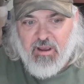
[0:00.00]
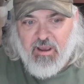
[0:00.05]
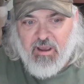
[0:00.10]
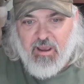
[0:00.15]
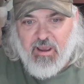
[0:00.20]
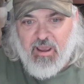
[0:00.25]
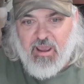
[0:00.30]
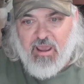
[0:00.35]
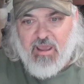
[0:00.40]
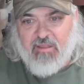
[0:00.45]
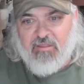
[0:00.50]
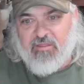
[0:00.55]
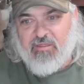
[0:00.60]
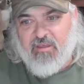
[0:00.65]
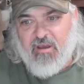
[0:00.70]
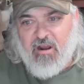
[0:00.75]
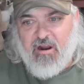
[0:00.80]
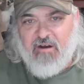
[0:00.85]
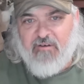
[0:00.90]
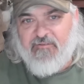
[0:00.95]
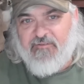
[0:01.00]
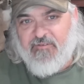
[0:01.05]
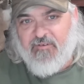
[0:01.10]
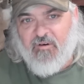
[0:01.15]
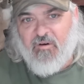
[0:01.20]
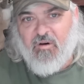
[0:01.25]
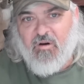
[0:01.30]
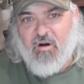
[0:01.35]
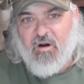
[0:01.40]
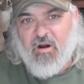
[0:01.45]
And
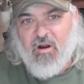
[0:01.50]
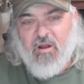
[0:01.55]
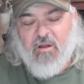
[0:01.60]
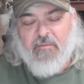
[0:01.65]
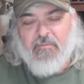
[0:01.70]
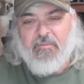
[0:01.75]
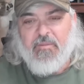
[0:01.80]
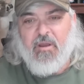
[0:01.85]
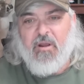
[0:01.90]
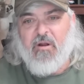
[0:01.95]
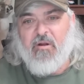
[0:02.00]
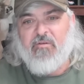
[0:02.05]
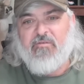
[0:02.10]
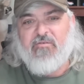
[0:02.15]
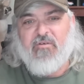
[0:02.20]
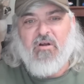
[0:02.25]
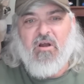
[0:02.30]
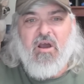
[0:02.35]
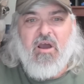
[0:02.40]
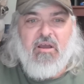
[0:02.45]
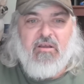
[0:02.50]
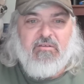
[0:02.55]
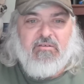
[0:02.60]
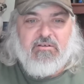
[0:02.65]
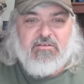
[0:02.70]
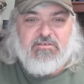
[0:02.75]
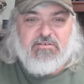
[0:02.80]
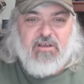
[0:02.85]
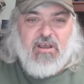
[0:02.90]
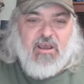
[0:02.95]
therefore, they're trying to
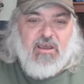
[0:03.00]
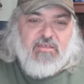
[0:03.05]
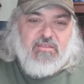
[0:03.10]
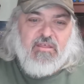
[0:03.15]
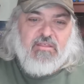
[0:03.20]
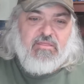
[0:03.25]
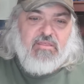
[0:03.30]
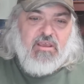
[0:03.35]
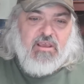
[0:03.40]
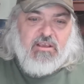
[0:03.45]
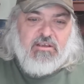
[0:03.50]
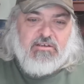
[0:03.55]
say that these